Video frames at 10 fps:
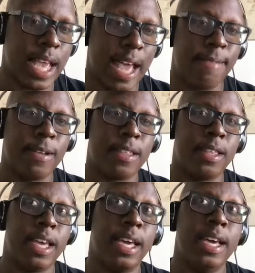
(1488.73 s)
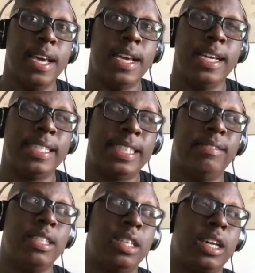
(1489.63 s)
everything instead of
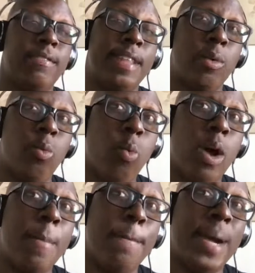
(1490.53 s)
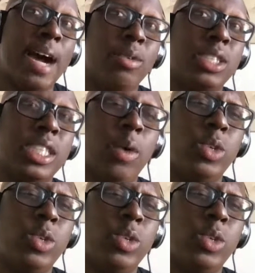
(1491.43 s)
just looking for the one power shot,